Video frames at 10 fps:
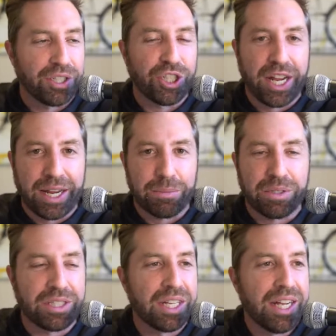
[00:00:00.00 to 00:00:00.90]

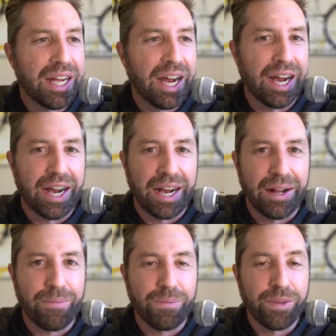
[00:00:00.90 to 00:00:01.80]
James
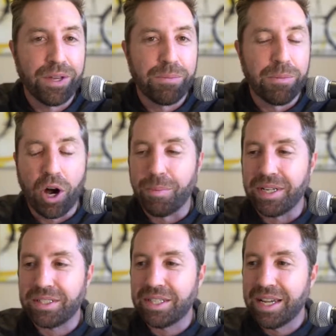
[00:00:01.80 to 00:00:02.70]

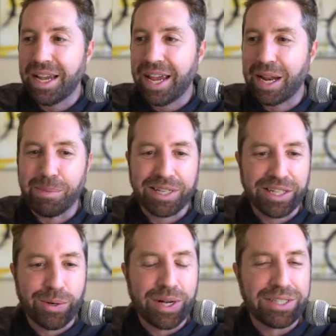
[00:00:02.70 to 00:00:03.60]
moment? And I'm like, you
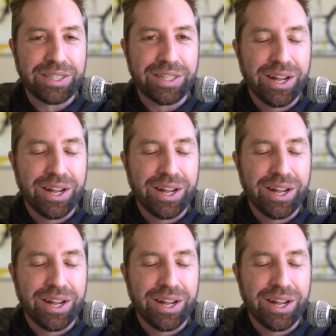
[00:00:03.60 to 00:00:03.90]
know what?